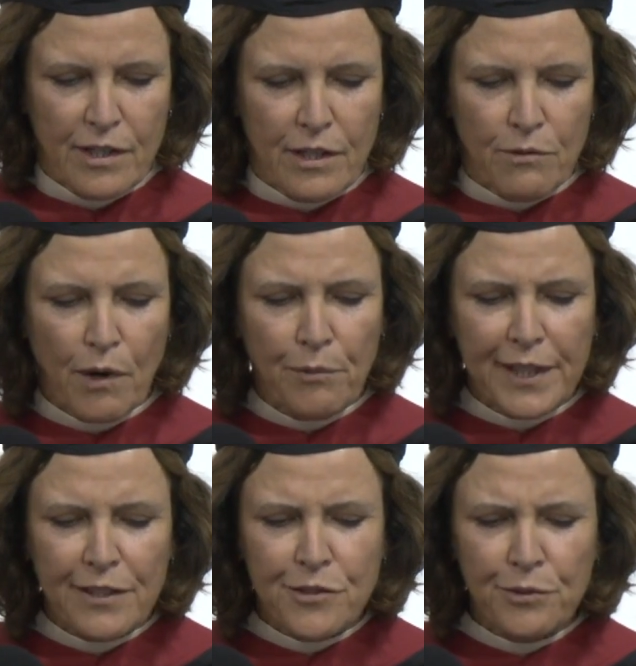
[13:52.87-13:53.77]
What we
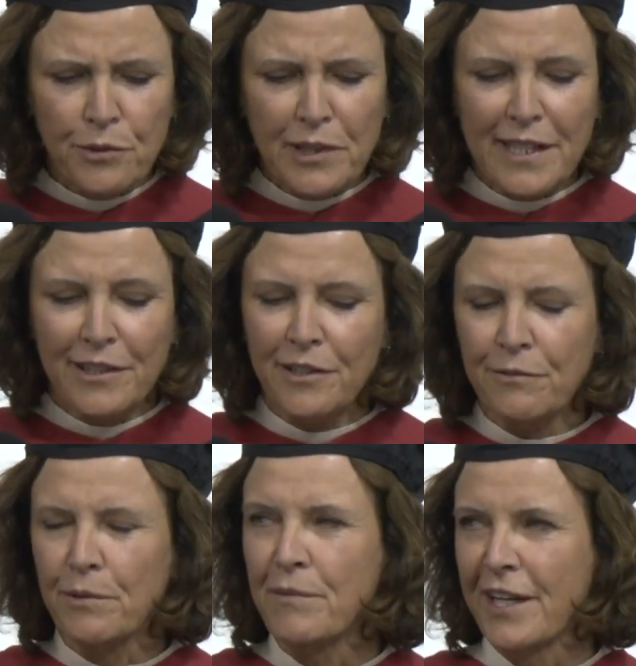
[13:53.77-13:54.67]
can truly learn
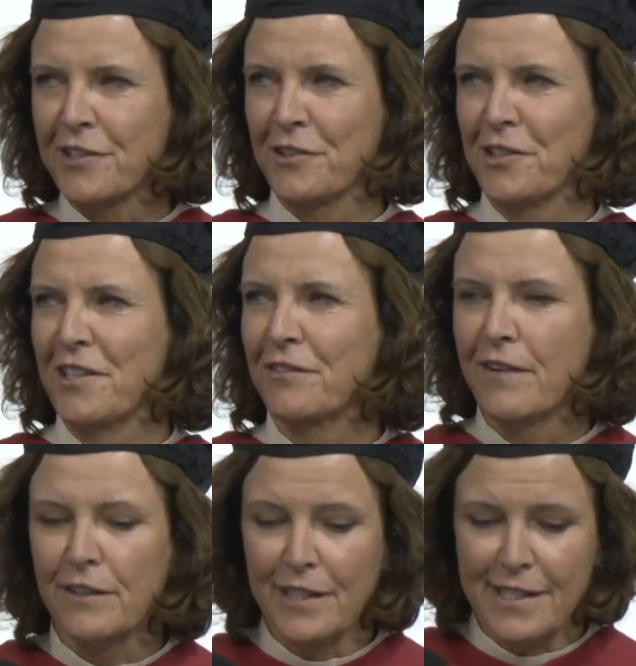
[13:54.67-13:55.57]
from nature is
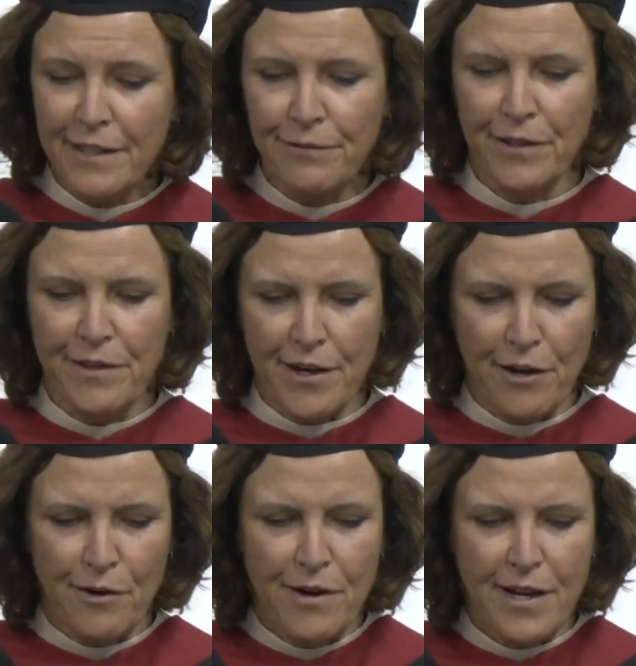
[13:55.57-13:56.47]
very different,
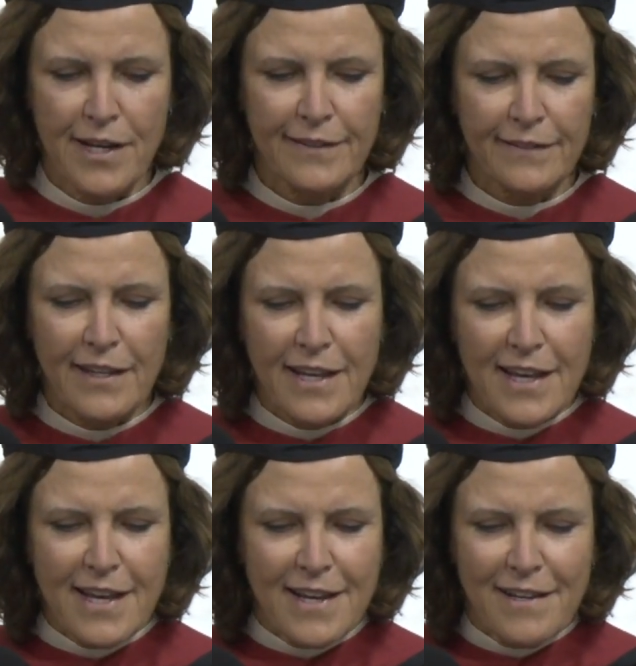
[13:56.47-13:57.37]
though. It's
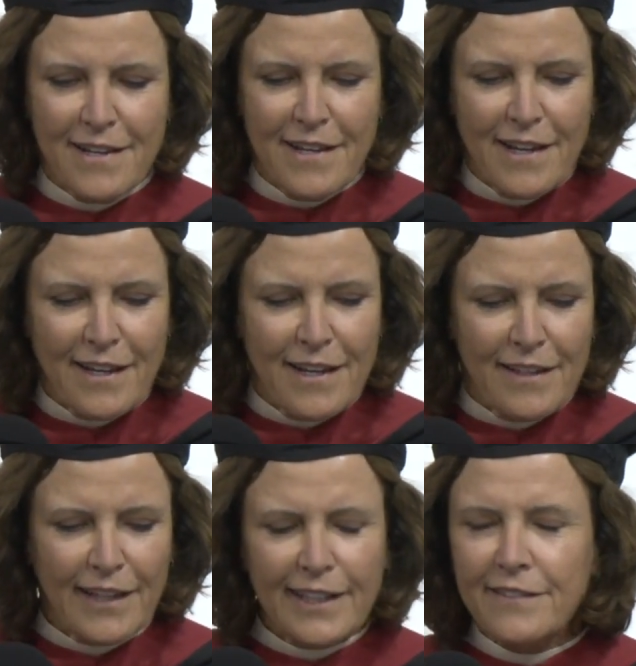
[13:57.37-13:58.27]

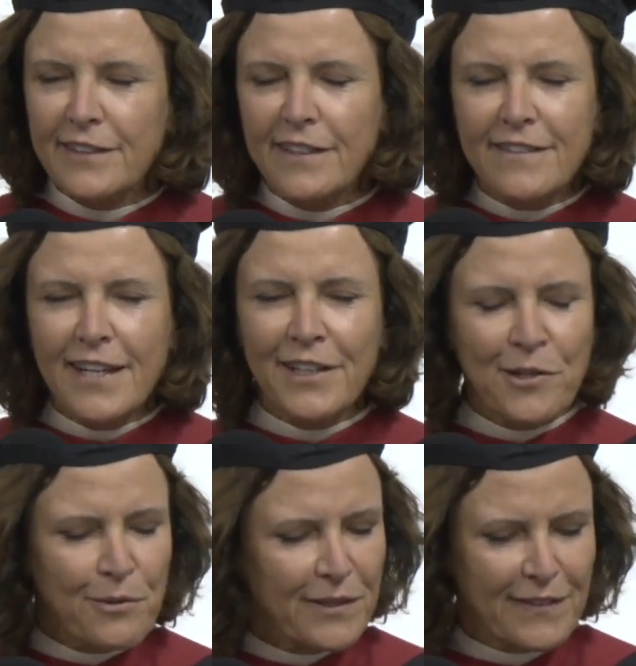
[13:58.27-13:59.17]
like it's
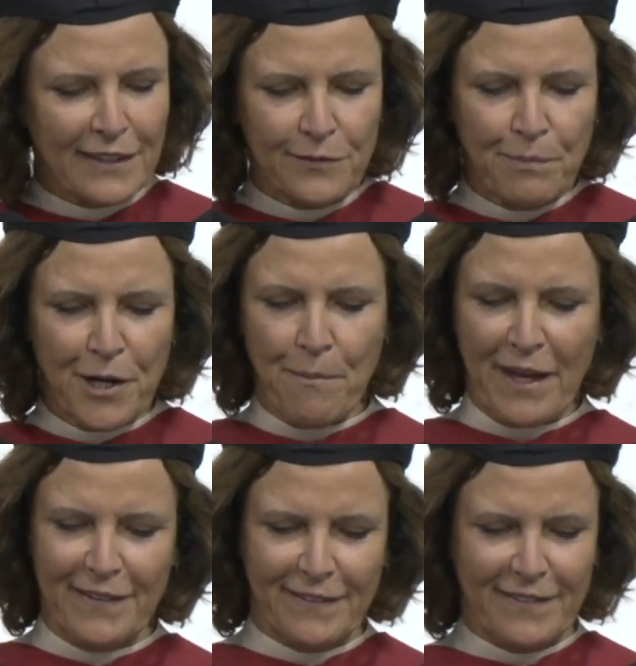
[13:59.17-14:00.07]
continuous
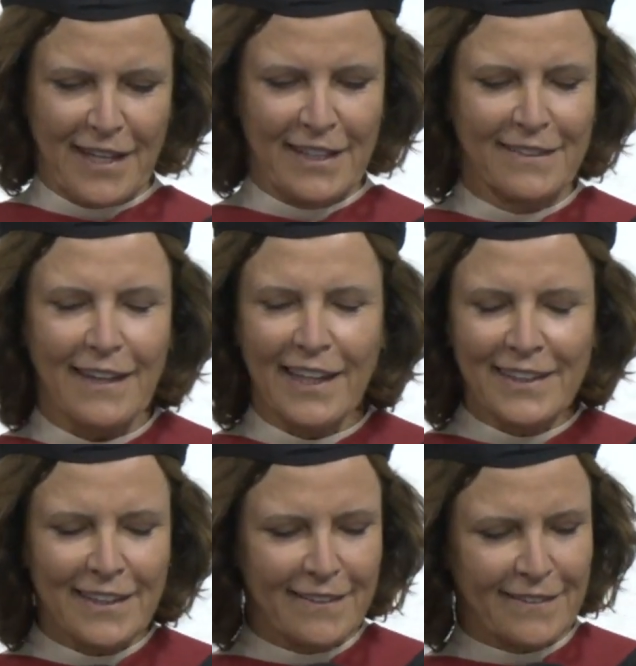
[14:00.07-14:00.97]
experiments and it's
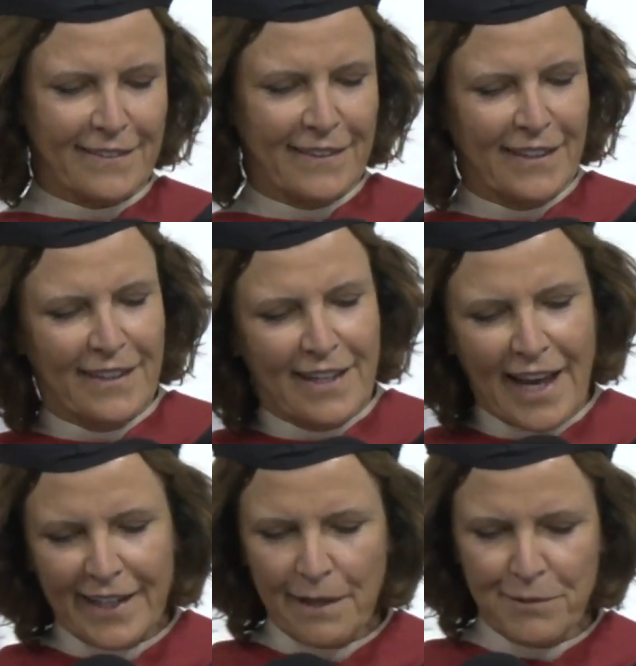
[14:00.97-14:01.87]
endless
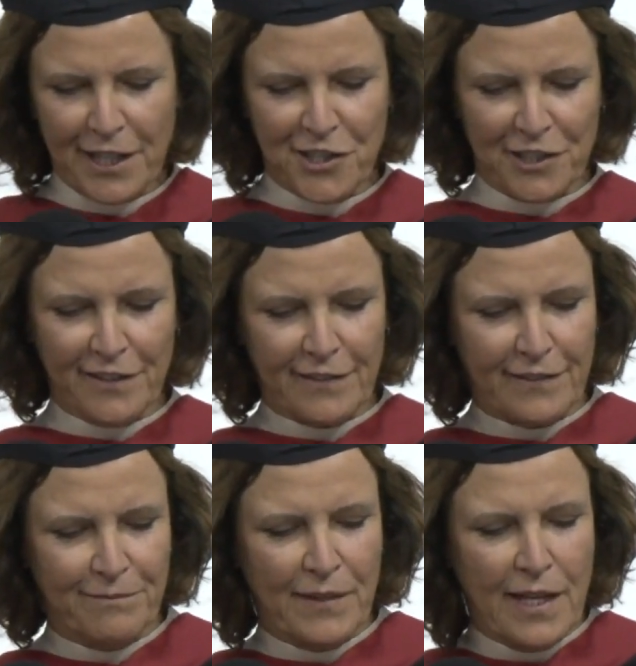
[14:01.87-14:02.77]

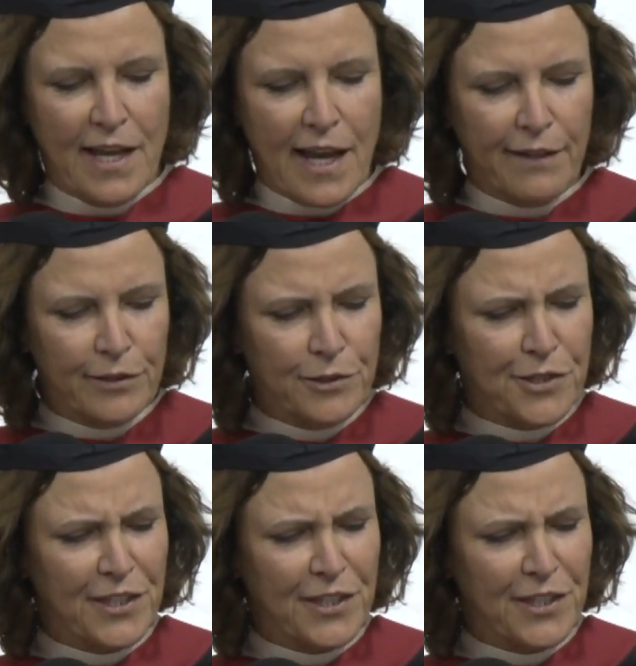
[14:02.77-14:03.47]
adaptations. Evolution